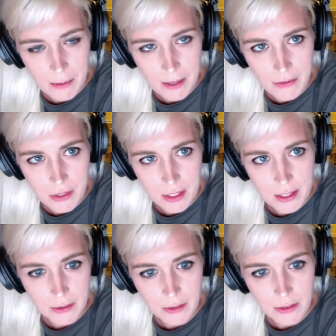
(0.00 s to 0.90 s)
after he
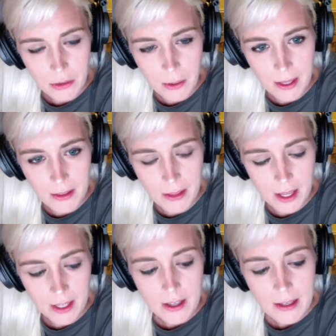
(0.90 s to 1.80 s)
kills his twin.
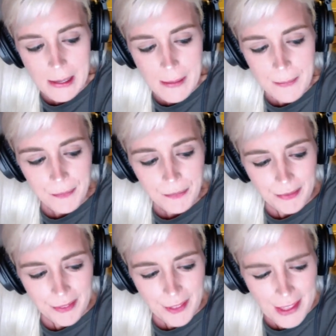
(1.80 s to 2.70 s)
Like,
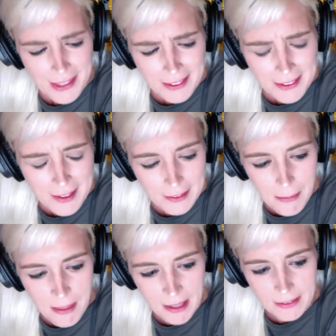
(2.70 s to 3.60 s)
this isn't
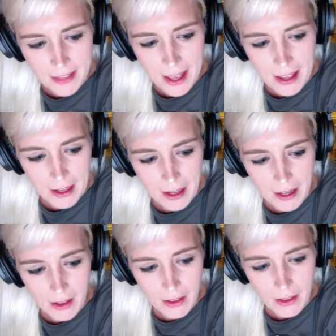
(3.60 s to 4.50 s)
something that
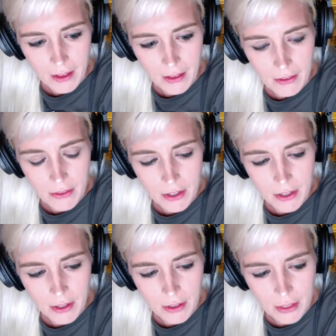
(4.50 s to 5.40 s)

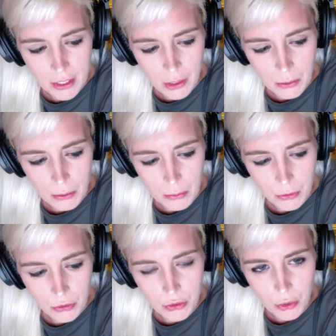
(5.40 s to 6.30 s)
the
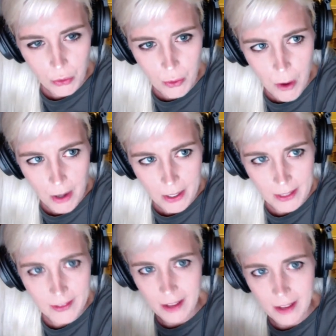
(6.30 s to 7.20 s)
the
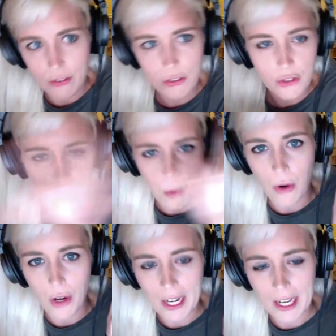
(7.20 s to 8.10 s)
Walking Dead
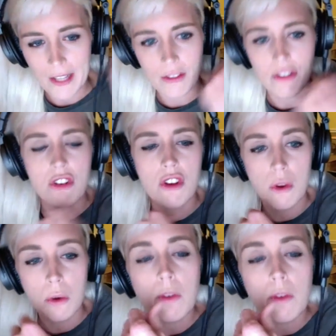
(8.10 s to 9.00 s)
story is
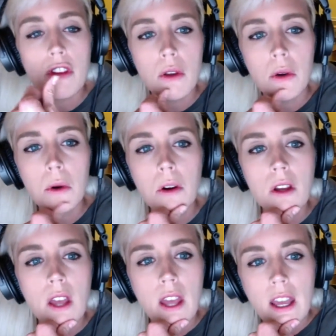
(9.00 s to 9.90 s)
new to,
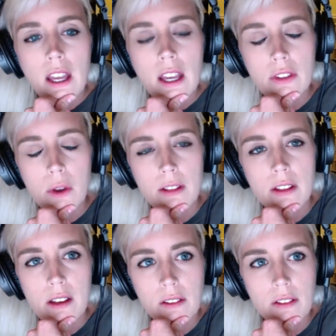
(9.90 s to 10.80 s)
so it
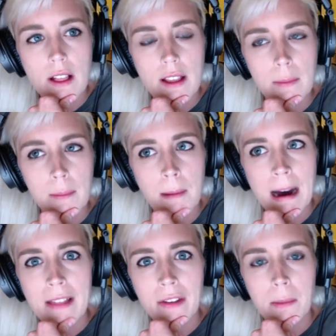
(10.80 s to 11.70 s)
didn't like
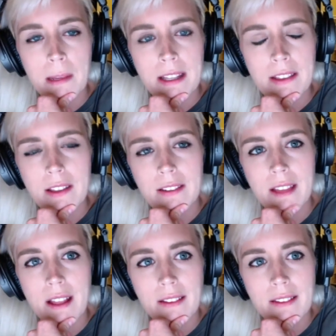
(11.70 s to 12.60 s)
bother me in the
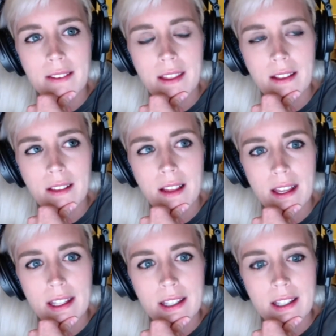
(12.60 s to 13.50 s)
sense that like